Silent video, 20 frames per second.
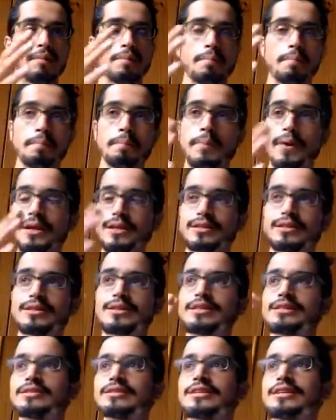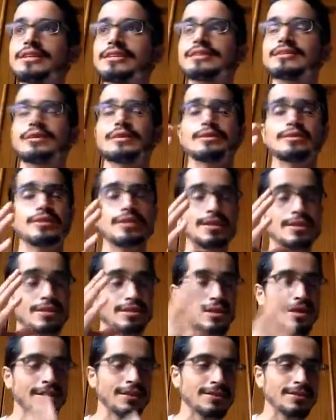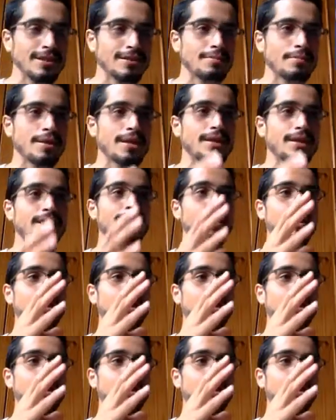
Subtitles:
But this doesn't mean